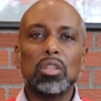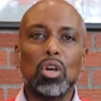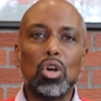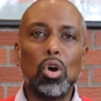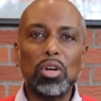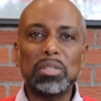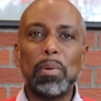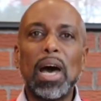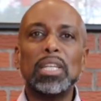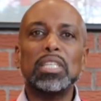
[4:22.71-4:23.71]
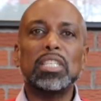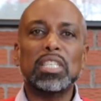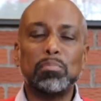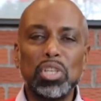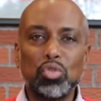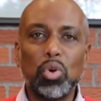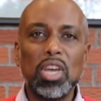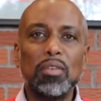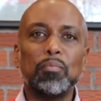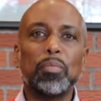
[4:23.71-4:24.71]
The correspondence
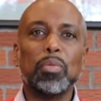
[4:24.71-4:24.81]
between